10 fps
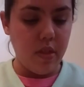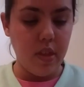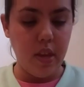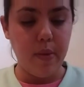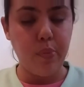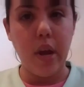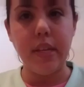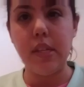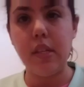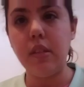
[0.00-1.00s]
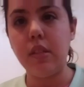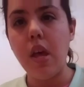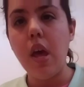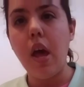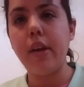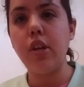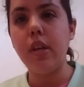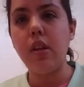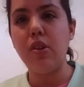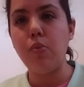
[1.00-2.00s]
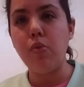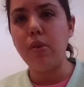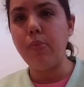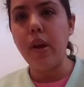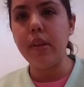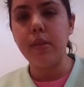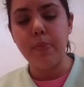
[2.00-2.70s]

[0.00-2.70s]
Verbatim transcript: the prices, I couldn't get a newborn price,